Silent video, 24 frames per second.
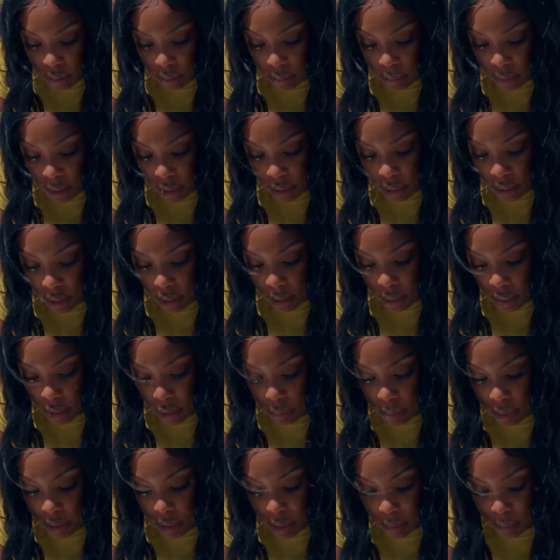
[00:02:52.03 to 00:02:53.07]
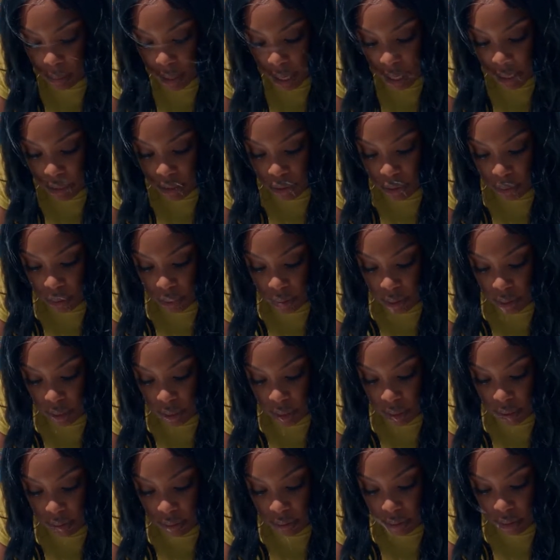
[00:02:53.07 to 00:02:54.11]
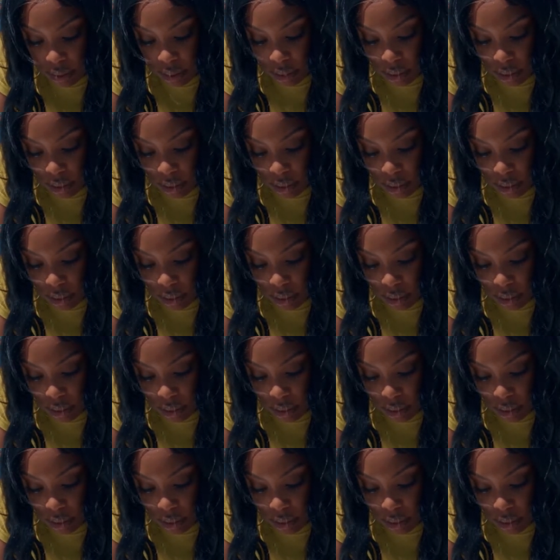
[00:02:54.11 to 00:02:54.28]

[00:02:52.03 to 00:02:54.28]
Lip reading: meaning helps them not to lift